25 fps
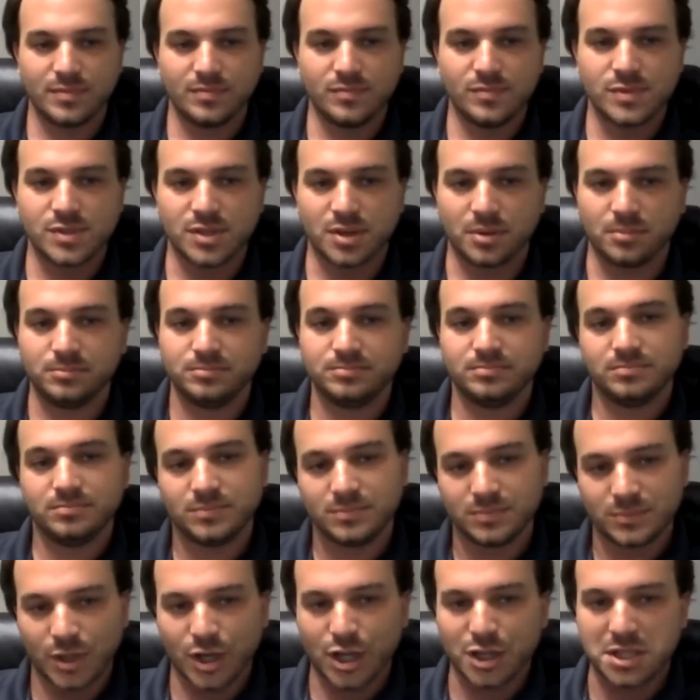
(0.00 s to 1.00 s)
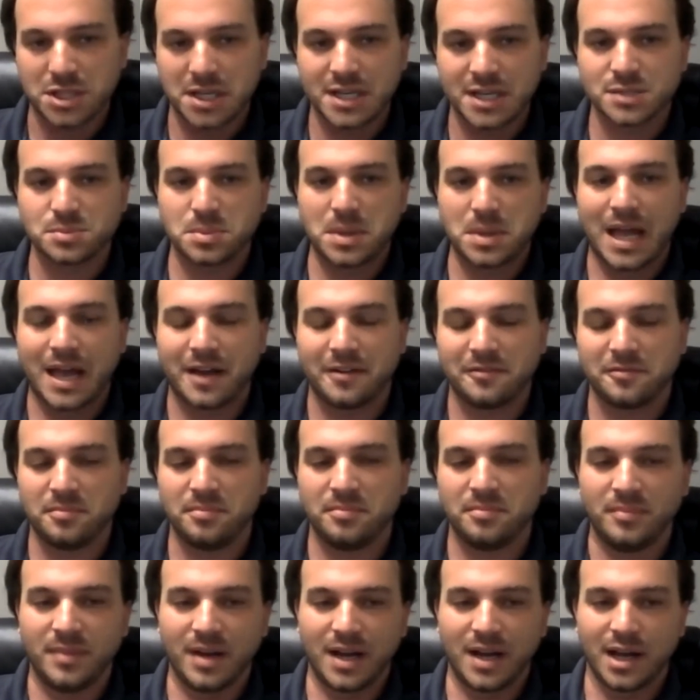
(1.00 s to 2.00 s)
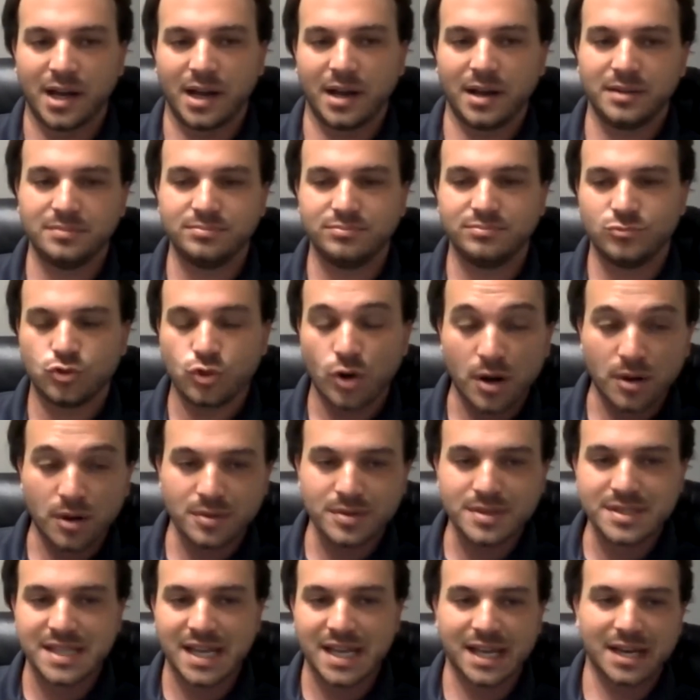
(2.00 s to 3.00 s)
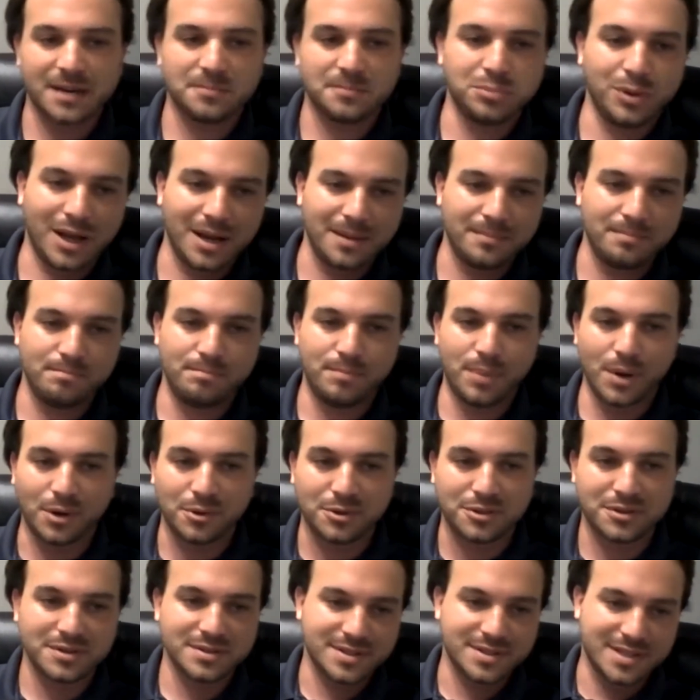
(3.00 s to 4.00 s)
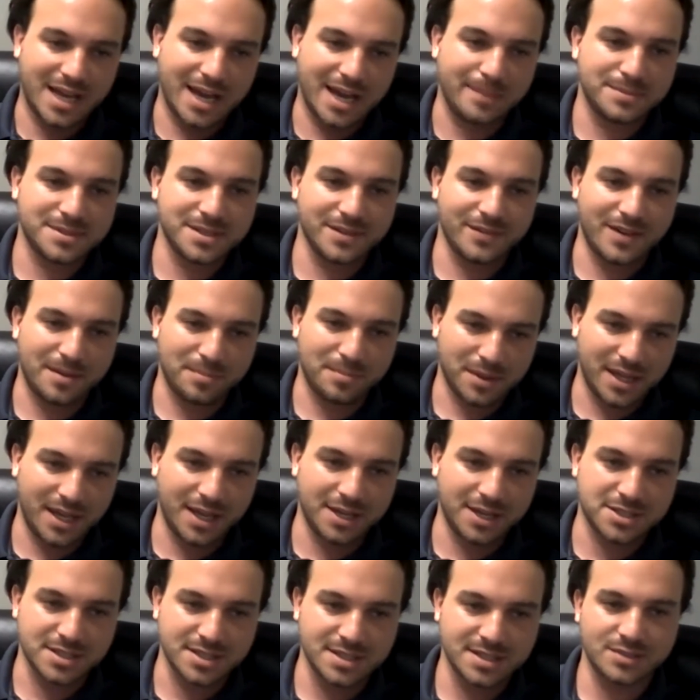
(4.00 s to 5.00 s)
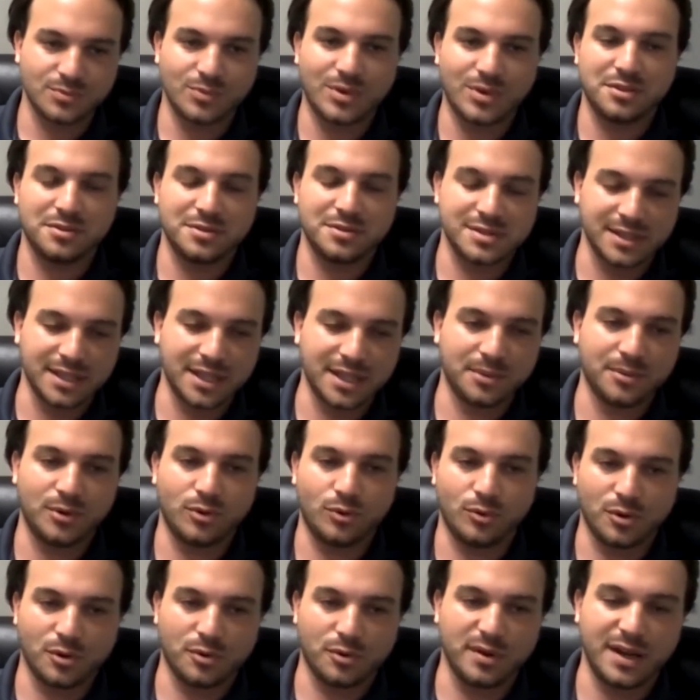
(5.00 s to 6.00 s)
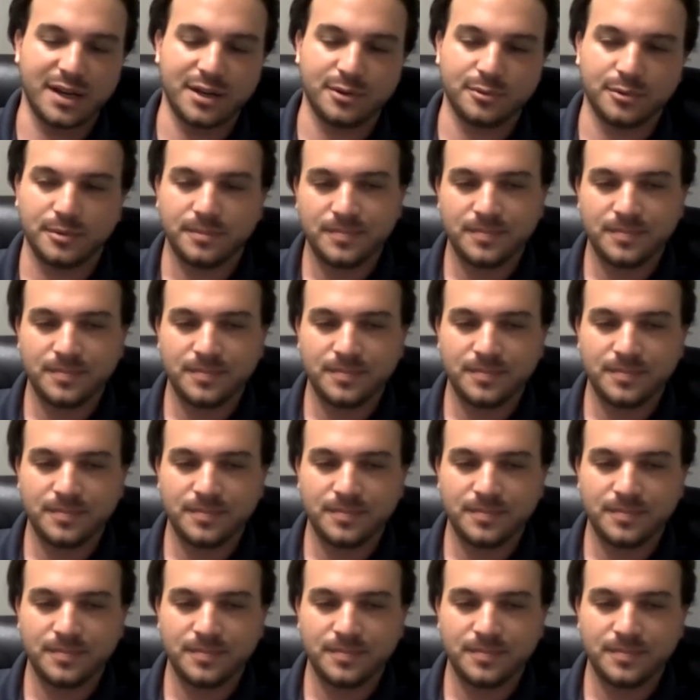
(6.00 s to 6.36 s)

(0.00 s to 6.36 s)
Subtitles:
So the good thing is we have drones that can apply both types of applications, whether it's liquid or granule.